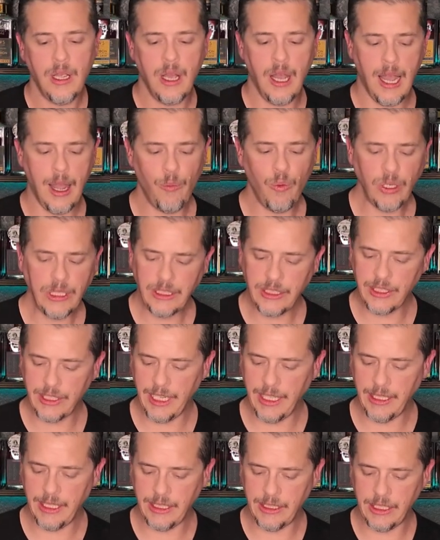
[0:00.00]
I wouldn't say
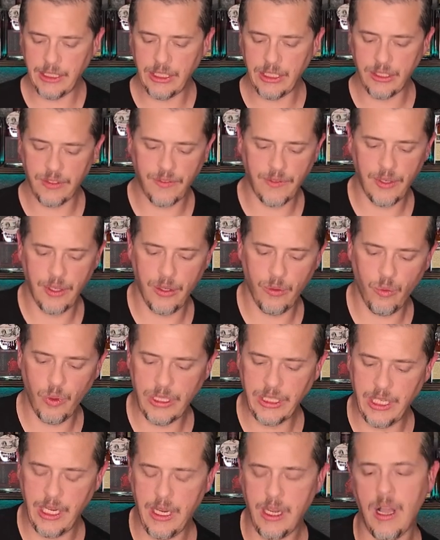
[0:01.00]
that this is for the
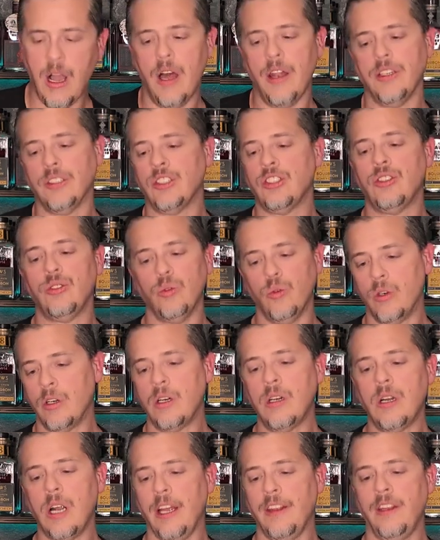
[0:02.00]
whiskey
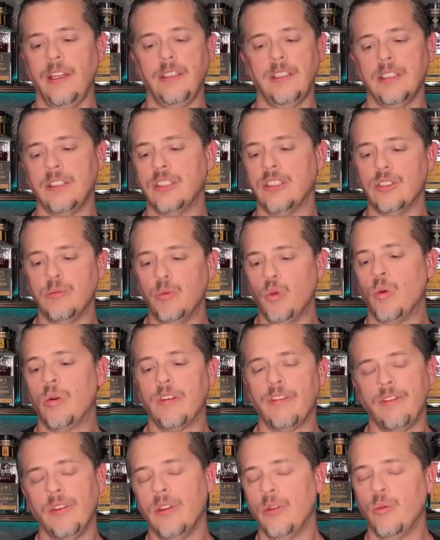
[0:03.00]
connoisseur. I think this is more
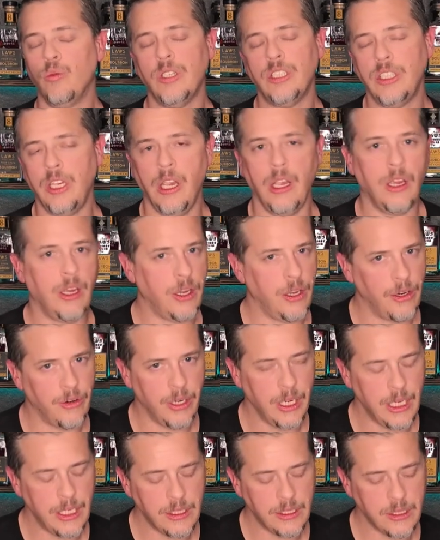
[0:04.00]
for the whiskey
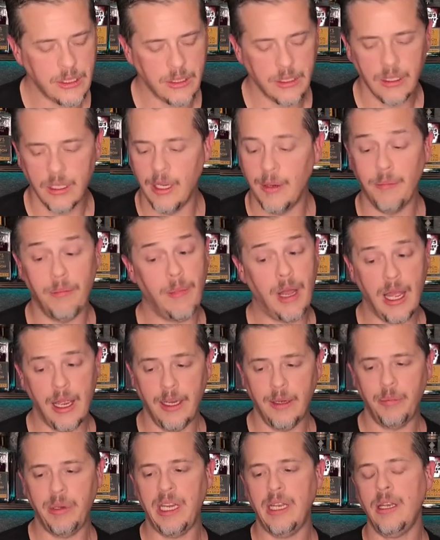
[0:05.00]
curious, in my
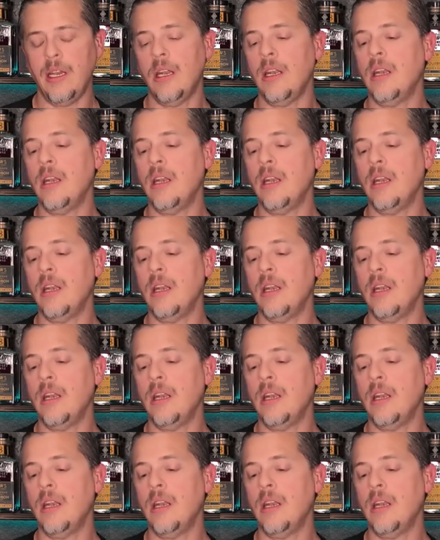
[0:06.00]
opinion.